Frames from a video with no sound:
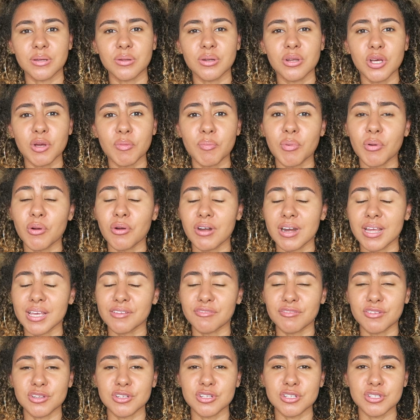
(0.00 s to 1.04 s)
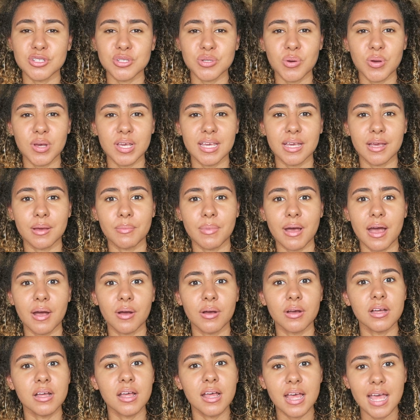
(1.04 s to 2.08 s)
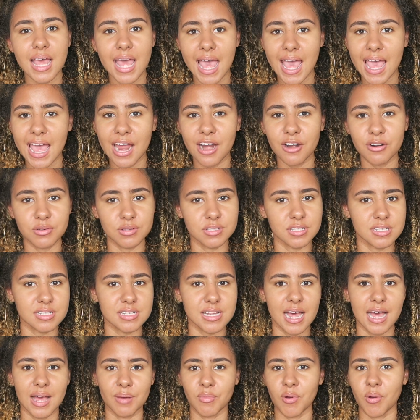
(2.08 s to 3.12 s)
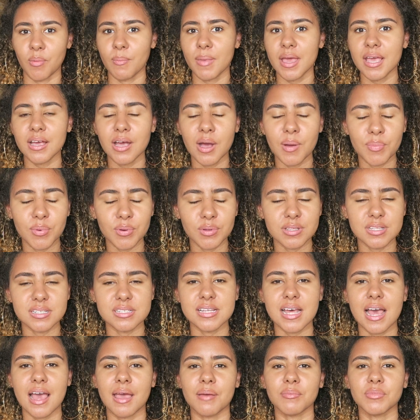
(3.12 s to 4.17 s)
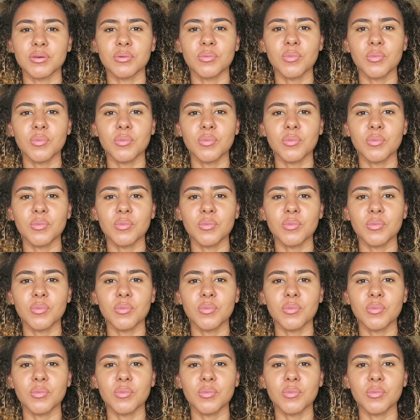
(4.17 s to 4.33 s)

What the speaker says: You'll look boring if you're just talking about hair all the time or makeup all the time.